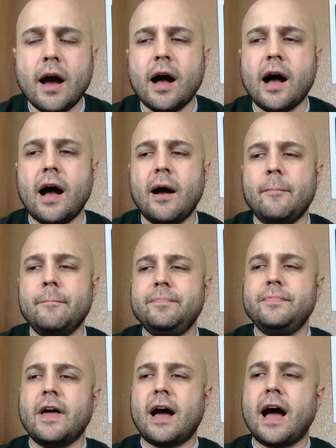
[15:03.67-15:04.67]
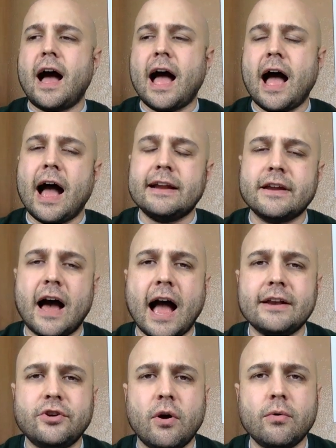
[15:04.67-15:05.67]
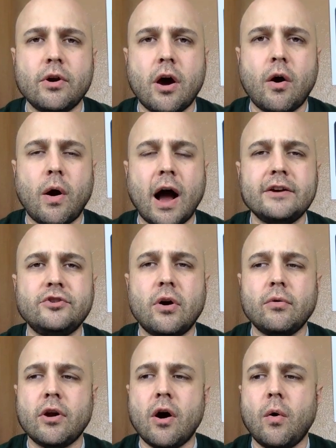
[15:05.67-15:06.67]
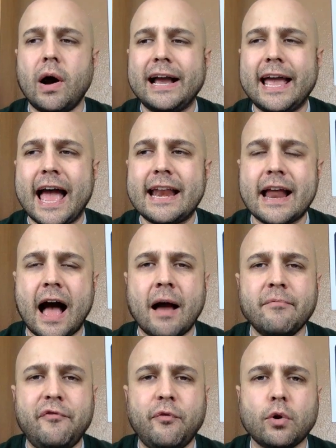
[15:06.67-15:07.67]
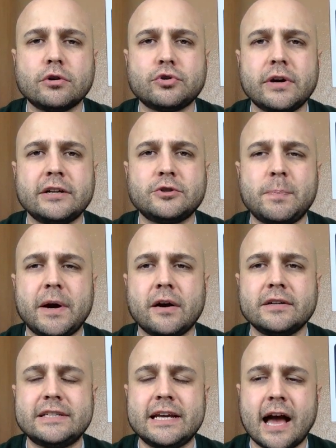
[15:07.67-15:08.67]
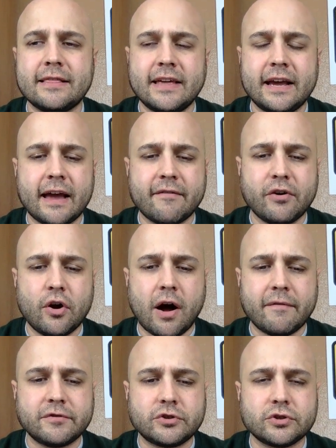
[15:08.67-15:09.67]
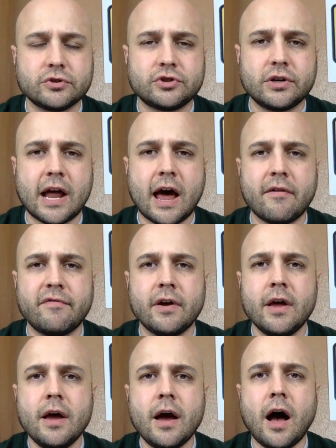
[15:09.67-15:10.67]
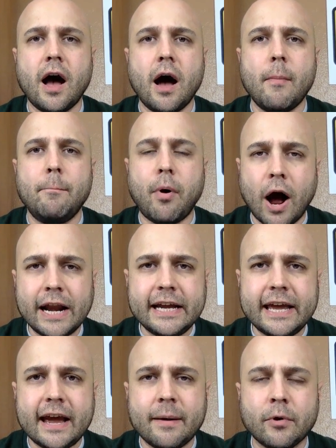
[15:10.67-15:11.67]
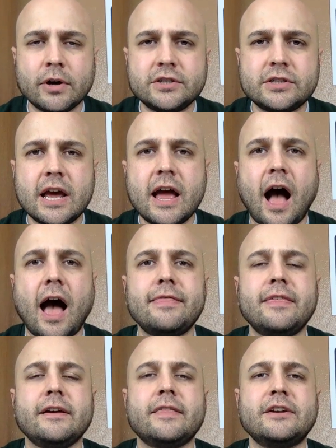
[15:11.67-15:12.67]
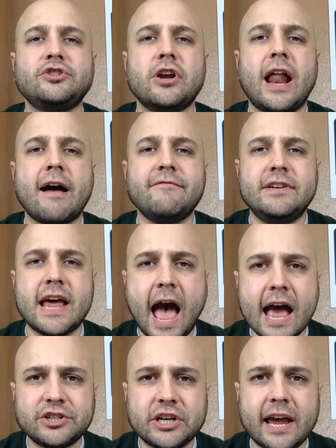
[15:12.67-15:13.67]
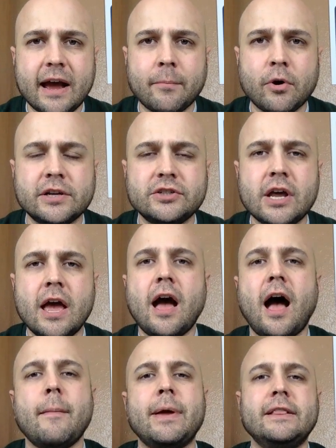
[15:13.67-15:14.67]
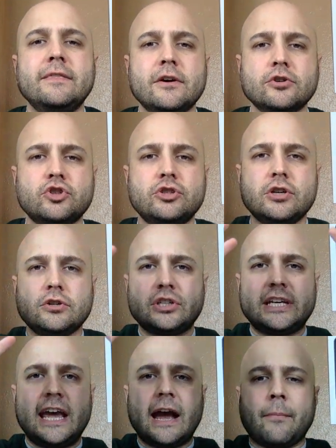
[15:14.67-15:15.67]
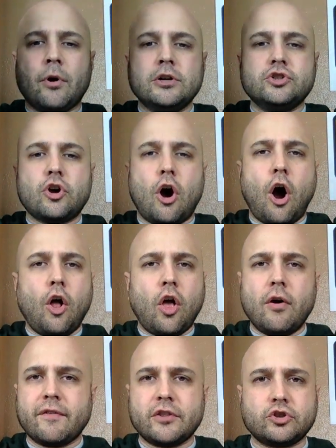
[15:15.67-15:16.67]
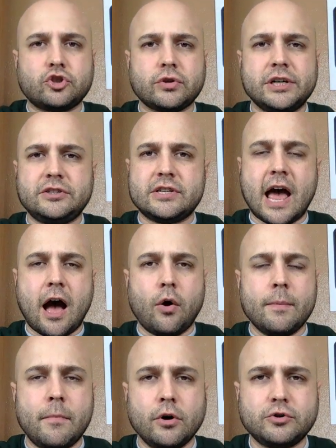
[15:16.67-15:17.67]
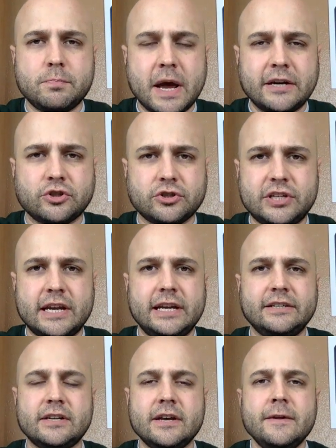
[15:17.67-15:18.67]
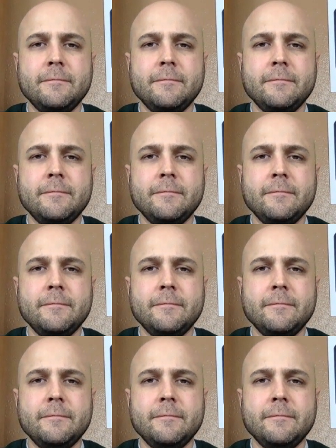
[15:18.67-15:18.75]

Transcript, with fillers: Um, I, I, I don't know. I don't know. Again, I'm for transparency. I think every officer should have uh, body cameras. I think they should have dash cameras. I mean, there's, there's cameras all over the streets now in most major cities.